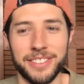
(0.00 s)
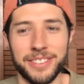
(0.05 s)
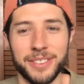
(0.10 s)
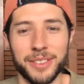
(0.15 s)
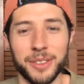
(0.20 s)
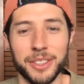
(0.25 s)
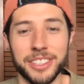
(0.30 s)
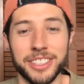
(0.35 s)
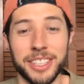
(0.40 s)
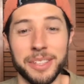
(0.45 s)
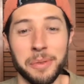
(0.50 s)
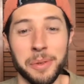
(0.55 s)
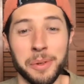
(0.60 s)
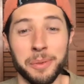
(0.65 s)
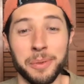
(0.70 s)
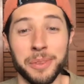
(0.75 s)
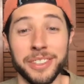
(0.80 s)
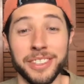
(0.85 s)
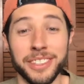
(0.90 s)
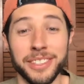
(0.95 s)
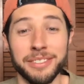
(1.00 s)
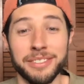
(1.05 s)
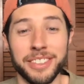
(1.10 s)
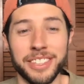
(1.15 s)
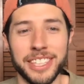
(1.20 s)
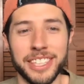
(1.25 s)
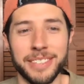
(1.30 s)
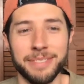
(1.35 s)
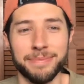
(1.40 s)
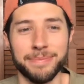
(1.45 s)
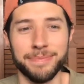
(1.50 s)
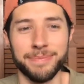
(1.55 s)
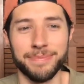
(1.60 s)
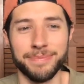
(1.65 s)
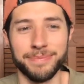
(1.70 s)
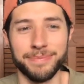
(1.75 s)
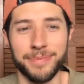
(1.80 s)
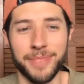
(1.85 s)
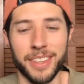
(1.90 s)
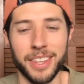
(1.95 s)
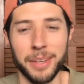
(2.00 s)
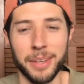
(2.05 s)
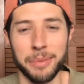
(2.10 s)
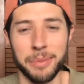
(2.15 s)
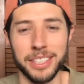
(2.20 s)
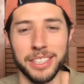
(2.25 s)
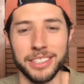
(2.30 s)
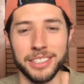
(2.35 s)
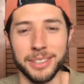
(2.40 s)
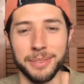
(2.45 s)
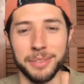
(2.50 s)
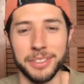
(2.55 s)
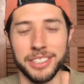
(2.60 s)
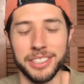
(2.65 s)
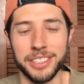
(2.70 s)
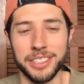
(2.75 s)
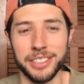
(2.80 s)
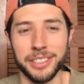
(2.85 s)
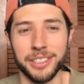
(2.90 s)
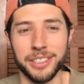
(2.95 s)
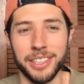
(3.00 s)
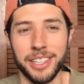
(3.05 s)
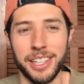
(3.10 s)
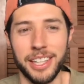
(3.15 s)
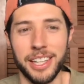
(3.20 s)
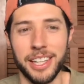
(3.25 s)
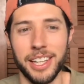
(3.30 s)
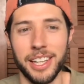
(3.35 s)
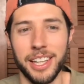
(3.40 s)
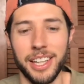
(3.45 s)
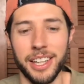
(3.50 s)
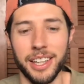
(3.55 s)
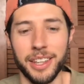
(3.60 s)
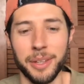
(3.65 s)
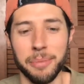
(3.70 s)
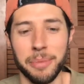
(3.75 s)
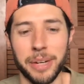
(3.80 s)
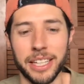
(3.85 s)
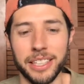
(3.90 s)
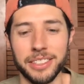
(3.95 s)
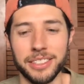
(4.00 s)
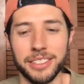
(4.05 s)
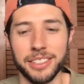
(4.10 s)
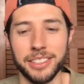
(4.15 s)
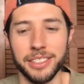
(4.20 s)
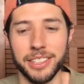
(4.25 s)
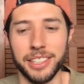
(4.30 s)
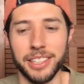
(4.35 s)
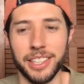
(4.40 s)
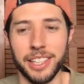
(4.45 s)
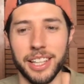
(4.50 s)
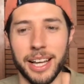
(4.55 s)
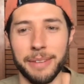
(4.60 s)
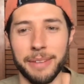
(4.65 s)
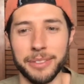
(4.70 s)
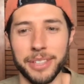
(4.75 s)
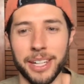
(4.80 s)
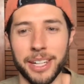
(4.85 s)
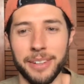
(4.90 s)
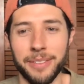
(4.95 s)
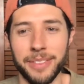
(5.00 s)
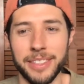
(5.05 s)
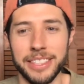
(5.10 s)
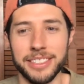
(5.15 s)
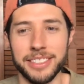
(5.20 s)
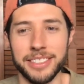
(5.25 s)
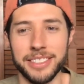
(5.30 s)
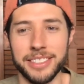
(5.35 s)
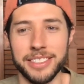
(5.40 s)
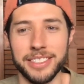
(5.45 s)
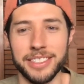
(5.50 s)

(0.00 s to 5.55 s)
What's going to be really funny, because the mic's still in the laptop, is